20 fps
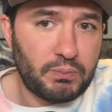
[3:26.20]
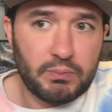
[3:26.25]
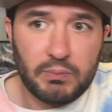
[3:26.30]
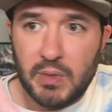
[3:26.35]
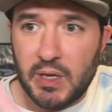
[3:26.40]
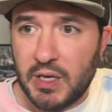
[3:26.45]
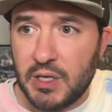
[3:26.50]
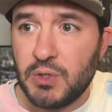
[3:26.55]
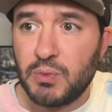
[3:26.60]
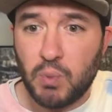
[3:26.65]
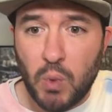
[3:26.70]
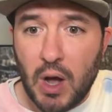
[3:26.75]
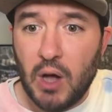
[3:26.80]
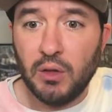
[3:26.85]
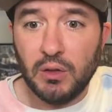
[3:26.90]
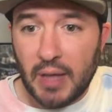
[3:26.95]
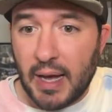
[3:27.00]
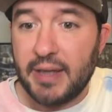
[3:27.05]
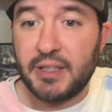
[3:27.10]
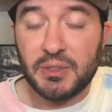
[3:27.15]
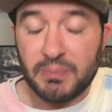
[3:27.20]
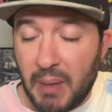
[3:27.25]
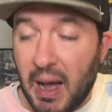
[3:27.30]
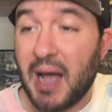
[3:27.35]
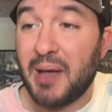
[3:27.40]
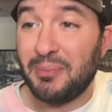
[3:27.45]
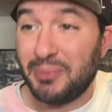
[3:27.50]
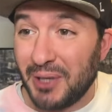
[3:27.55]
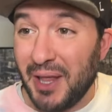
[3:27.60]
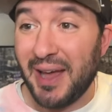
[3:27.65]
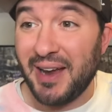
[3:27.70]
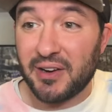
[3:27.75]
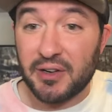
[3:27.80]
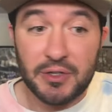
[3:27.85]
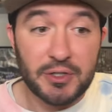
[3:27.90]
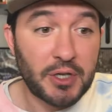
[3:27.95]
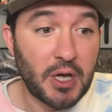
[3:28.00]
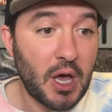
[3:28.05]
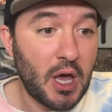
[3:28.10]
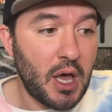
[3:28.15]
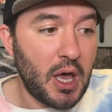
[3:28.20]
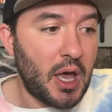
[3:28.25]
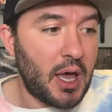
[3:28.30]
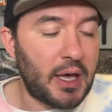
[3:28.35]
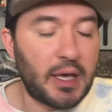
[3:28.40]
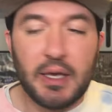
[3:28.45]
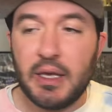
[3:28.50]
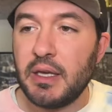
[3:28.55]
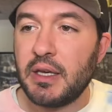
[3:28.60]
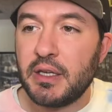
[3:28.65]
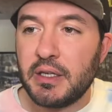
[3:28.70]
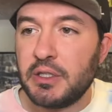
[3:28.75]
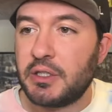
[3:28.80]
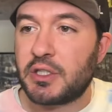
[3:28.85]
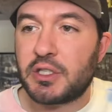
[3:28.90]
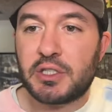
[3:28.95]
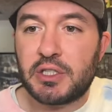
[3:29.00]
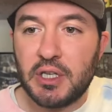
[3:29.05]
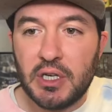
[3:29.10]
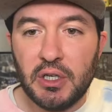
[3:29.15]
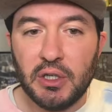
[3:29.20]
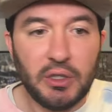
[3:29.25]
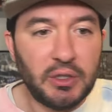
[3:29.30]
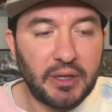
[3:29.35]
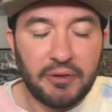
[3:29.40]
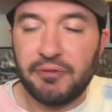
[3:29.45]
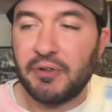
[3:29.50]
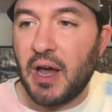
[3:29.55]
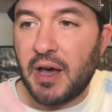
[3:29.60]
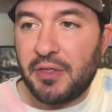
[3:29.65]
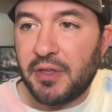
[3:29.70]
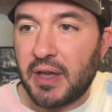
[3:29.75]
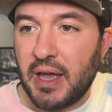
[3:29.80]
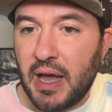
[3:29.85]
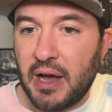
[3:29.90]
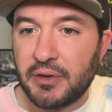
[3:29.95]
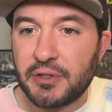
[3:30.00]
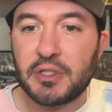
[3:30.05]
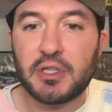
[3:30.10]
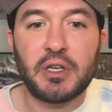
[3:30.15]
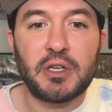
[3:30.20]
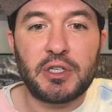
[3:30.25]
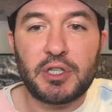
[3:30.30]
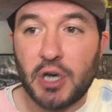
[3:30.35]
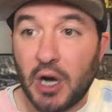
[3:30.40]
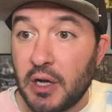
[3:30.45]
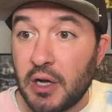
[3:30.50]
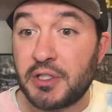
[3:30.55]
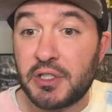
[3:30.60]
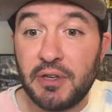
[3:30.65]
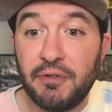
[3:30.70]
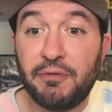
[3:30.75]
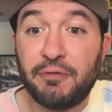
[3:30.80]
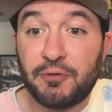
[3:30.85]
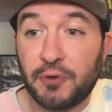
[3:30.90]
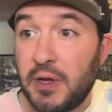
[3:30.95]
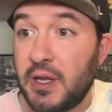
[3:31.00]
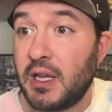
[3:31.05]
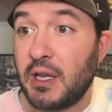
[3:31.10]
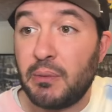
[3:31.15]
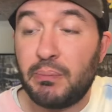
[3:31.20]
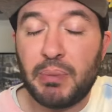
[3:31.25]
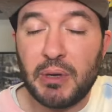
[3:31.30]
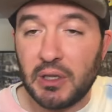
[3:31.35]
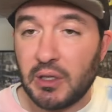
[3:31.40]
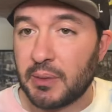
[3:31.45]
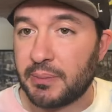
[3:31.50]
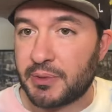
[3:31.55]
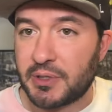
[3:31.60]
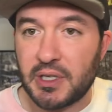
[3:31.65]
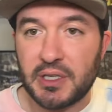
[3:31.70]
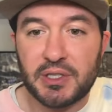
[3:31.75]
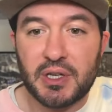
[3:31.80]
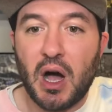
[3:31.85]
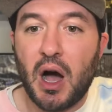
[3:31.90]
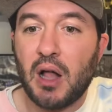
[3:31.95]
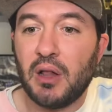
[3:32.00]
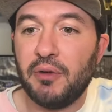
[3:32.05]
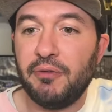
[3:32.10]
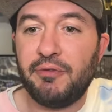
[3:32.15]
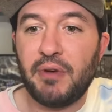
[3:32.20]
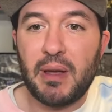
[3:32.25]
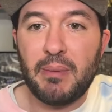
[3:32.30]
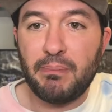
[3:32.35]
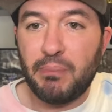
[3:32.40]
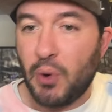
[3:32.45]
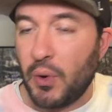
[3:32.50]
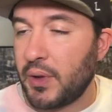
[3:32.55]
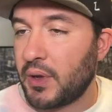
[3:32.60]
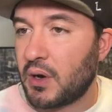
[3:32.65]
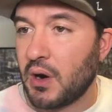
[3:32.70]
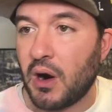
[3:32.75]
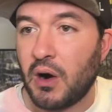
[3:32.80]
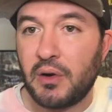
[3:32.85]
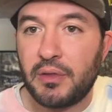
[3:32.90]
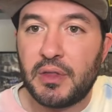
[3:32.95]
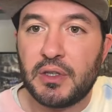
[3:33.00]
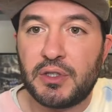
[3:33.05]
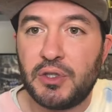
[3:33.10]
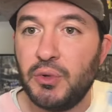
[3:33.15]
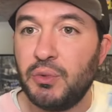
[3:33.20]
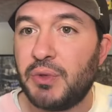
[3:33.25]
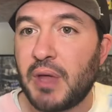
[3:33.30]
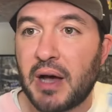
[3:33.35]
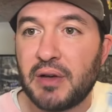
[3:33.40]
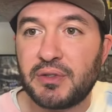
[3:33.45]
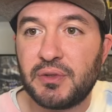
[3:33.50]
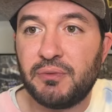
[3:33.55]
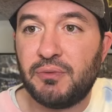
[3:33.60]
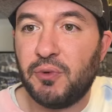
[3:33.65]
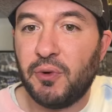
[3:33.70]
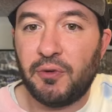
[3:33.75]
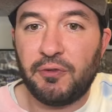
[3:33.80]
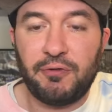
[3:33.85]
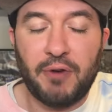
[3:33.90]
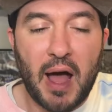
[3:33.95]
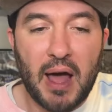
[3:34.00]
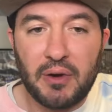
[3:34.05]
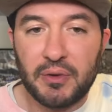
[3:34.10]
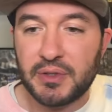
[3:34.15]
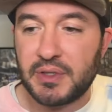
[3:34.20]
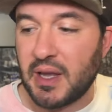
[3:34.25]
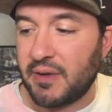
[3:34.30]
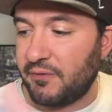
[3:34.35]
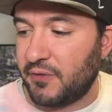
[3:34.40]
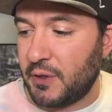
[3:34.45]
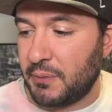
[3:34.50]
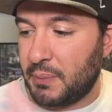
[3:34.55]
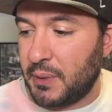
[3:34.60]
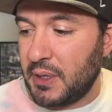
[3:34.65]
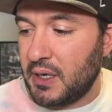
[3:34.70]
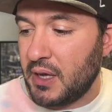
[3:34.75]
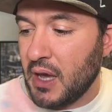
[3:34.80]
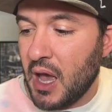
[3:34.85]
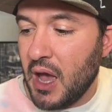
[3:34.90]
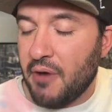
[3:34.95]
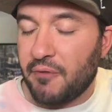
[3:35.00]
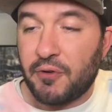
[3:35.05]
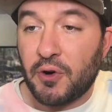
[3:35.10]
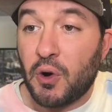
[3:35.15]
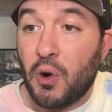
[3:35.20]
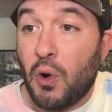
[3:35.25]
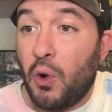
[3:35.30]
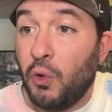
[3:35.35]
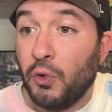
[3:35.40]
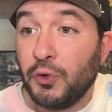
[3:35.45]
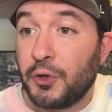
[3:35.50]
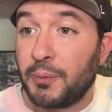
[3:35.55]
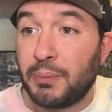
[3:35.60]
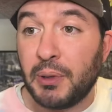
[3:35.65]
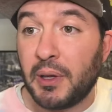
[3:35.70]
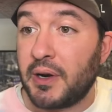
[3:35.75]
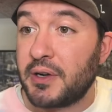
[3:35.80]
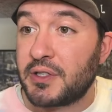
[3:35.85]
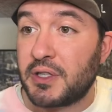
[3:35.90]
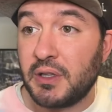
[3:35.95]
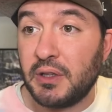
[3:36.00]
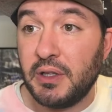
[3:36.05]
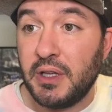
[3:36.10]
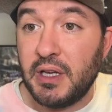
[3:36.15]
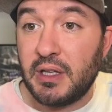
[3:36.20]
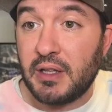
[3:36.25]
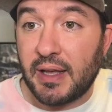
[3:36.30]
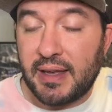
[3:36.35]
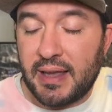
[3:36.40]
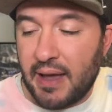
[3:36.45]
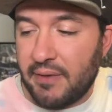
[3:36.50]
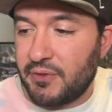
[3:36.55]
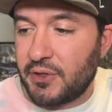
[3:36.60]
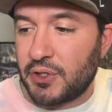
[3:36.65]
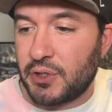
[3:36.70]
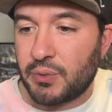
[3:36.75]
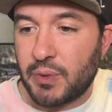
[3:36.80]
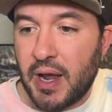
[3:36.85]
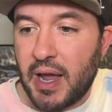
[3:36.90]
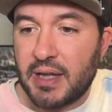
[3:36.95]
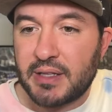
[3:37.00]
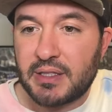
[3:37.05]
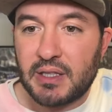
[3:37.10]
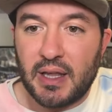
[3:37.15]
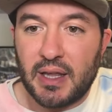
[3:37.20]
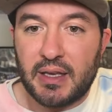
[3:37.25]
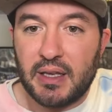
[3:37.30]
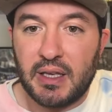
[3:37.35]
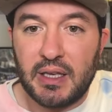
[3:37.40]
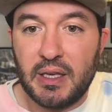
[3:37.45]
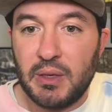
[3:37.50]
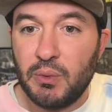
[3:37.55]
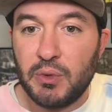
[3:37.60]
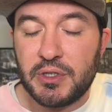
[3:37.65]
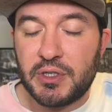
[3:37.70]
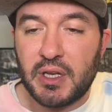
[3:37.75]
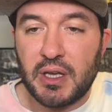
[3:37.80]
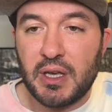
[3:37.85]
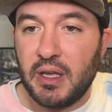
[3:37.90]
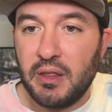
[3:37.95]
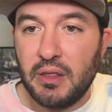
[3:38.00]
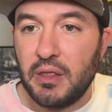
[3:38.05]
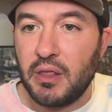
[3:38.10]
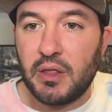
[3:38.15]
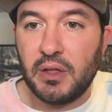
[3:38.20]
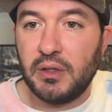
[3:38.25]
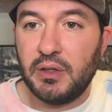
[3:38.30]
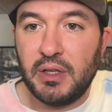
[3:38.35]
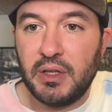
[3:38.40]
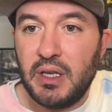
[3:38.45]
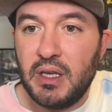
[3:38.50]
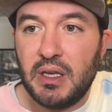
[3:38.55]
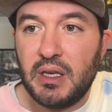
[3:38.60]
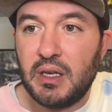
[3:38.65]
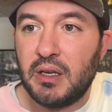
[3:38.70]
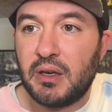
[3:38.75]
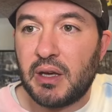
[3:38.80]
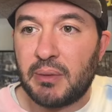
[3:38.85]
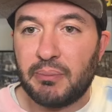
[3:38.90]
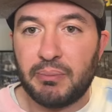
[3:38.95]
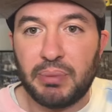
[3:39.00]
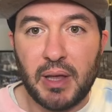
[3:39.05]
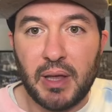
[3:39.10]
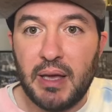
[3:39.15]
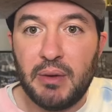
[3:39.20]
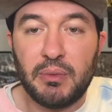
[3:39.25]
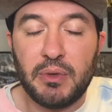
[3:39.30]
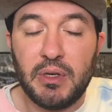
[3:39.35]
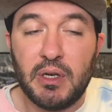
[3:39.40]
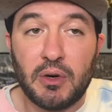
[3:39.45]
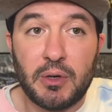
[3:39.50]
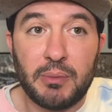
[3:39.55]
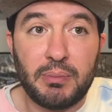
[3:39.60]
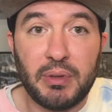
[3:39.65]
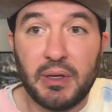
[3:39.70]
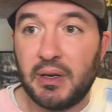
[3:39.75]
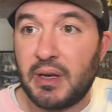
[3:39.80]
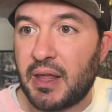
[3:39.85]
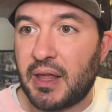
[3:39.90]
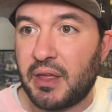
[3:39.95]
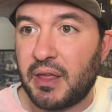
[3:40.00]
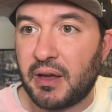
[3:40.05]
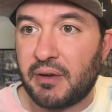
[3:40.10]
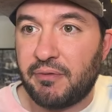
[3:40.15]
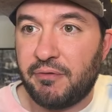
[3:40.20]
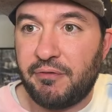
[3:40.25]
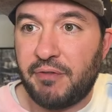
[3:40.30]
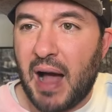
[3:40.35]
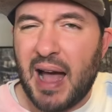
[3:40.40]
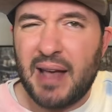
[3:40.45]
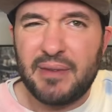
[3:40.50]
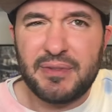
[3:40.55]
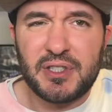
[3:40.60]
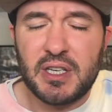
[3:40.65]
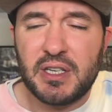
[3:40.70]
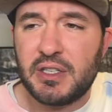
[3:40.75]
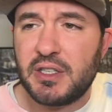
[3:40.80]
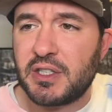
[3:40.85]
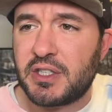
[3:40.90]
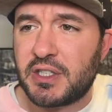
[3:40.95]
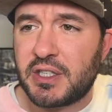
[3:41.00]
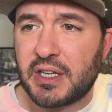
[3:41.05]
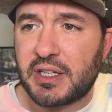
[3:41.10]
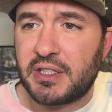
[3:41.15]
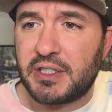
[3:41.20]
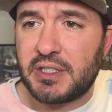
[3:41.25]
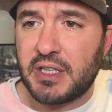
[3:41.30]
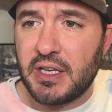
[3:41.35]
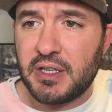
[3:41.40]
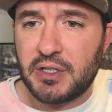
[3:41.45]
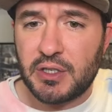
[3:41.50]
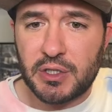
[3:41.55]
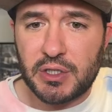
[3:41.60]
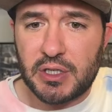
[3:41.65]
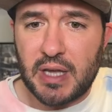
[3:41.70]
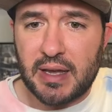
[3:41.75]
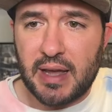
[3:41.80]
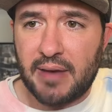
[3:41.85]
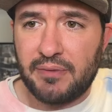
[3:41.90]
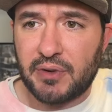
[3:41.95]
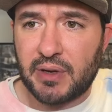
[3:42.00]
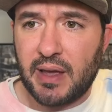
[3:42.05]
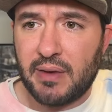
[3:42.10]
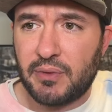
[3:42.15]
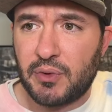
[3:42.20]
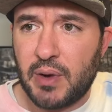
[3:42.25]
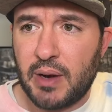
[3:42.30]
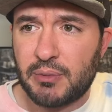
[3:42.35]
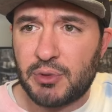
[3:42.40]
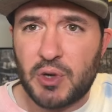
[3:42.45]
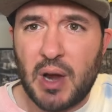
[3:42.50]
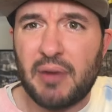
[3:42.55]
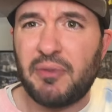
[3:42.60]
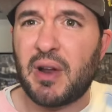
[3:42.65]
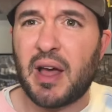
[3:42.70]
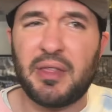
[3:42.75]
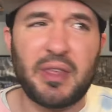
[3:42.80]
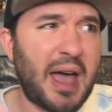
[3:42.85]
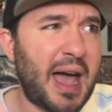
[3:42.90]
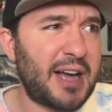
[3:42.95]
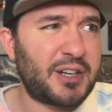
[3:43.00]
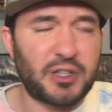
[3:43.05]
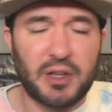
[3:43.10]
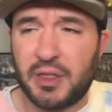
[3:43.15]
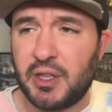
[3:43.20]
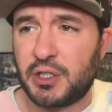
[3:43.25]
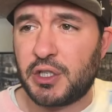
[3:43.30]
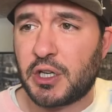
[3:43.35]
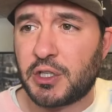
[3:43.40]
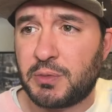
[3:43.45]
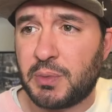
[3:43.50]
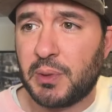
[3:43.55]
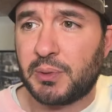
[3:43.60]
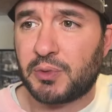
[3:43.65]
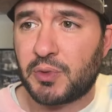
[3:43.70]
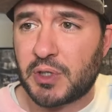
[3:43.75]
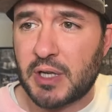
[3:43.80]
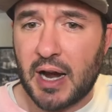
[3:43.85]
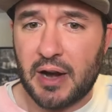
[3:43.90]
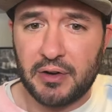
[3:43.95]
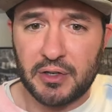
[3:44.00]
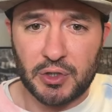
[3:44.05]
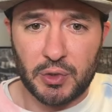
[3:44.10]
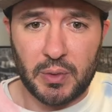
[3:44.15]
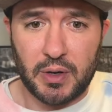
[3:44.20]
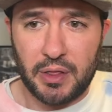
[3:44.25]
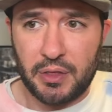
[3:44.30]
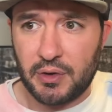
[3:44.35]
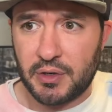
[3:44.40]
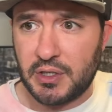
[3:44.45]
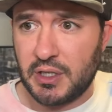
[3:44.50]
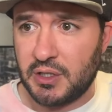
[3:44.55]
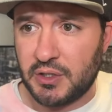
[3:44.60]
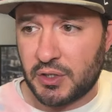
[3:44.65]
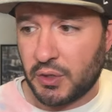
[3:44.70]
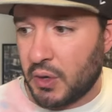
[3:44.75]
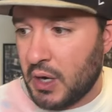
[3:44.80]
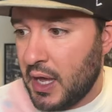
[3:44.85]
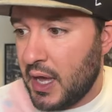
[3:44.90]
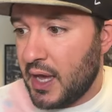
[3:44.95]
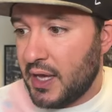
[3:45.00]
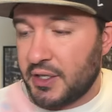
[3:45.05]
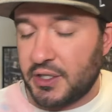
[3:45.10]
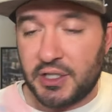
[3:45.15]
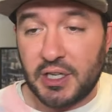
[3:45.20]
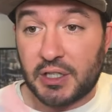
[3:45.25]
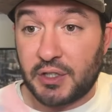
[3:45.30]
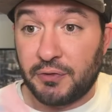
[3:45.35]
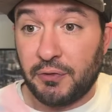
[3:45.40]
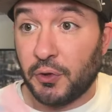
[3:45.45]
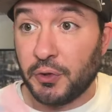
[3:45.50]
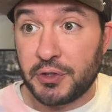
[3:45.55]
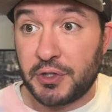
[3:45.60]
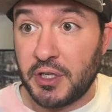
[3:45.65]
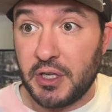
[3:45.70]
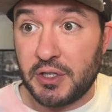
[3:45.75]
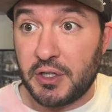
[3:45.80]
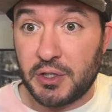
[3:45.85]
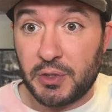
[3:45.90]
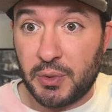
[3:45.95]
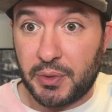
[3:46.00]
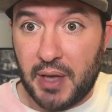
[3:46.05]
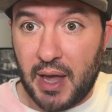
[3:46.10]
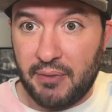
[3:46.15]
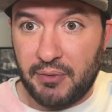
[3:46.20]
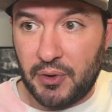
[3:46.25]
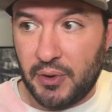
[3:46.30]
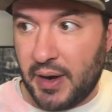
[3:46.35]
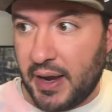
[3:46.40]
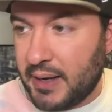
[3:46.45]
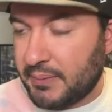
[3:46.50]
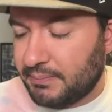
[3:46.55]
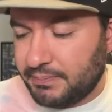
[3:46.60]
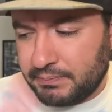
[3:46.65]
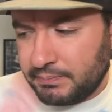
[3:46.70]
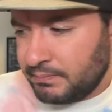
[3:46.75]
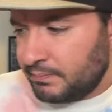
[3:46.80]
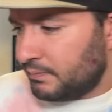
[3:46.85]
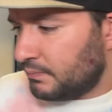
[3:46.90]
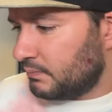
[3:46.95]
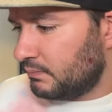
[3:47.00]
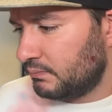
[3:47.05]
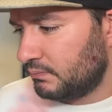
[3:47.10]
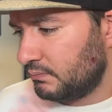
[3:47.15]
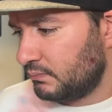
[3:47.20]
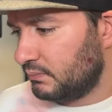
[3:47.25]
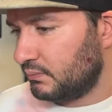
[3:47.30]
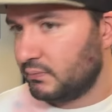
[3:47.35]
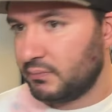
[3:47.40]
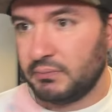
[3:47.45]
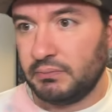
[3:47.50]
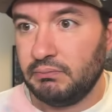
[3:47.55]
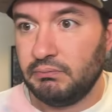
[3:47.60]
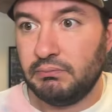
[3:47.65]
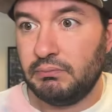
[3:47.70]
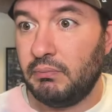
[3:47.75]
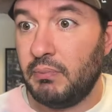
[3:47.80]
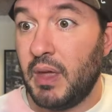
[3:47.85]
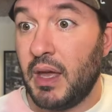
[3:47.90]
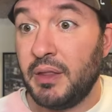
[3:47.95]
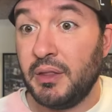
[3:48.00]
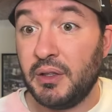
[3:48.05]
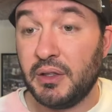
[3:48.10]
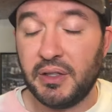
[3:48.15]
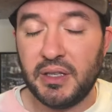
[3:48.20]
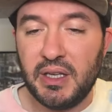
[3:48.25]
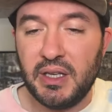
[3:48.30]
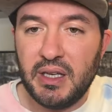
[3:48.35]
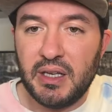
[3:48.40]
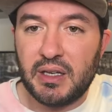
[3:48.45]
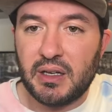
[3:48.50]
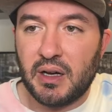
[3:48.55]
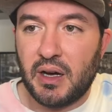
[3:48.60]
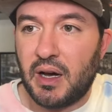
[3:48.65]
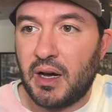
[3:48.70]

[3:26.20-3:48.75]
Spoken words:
He's well-liked by players. He is still, if nothing else, Chauncey freaking Billups. He's a Hall of Fame point guard, the 2004 Finals MVP. For older players in the league like Kevin Durant, like he was in the league and played, you know, he played, I think, six seasons after Kevin Durant was drafted. Actually, I think Chauncey Billups retired in 2013, so six full seasons with Kevin Durant in the league.